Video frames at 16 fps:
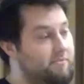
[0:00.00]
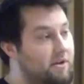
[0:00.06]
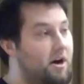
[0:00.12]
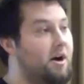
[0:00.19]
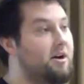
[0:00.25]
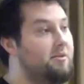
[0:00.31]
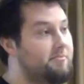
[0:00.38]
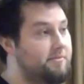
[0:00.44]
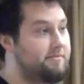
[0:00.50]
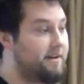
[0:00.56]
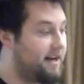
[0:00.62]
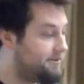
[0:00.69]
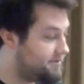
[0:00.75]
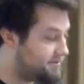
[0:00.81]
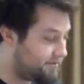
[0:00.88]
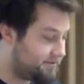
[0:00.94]
Well, ARP,
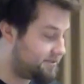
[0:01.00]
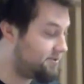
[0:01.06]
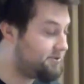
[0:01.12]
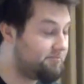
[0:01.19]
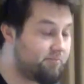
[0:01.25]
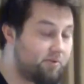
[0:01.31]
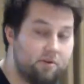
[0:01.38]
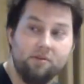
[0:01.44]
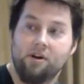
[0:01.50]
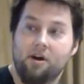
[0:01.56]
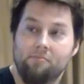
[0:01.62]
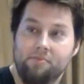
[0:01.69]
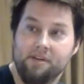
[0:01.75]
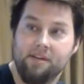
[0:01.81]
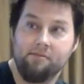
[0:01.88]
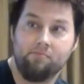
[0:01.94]
Address Resolution Protocol,
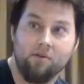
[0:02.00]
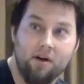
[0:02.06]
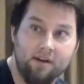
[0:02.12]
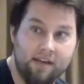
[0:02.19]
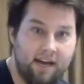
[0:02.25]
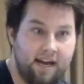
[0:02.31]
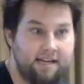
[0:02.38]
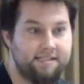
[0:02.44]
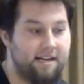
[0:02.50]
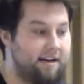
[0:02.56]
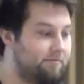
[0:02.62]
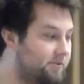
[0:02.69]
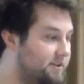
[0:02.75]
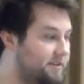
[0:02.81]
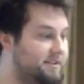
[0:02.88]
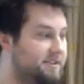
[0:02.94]
being broadcast,
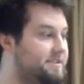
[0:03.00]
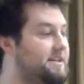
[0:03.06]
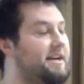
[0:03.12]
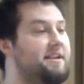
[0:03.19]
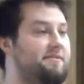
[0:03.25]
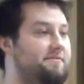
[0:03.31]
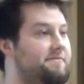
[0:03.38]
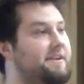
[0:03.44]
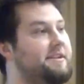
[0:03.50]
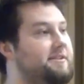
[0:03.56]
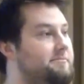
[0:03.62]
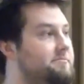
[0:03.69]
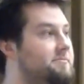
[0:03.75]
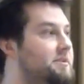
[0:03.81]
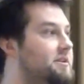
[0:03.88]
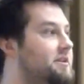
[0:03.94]
I'm going to send the victim
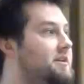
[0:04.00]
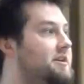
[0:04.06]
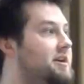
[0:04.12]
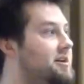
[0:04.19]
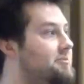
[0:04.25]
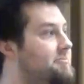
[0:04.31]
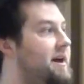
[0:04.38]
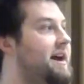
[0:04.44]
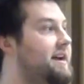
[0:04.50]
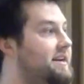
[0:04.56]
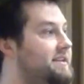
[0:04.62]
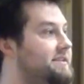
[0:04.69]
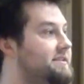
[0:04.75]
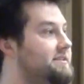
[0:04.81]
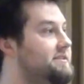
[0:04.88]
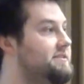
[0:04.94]
a
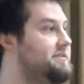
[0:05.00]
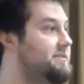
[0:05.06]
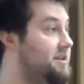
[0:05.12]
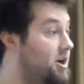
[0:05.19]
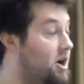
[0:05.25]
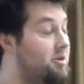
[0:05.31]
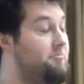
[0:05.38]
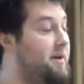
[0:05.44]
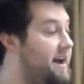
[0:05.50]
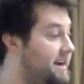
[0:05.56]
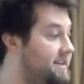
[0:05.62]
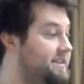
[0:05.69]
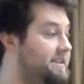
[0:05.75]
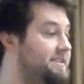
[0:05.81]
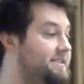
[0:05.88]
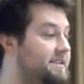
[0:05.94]
packet, an ARP
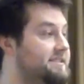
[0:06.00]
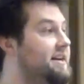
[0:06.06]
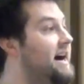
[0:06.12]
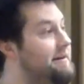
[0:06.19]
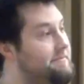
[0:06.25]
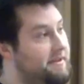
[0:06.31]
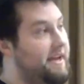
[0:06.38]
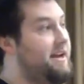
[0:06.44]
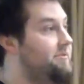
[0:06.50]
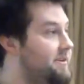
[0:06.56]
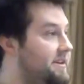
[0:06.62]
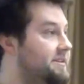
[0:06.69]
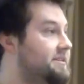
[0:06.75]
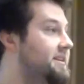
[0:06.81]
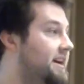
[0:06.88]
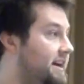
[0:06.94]
packet that says, I'm the gateway,
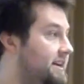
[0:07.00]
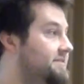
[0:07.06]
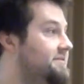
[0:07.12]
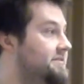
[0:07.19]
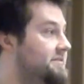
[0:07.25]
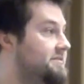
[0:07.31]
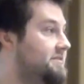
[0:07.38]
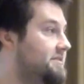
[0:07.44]
and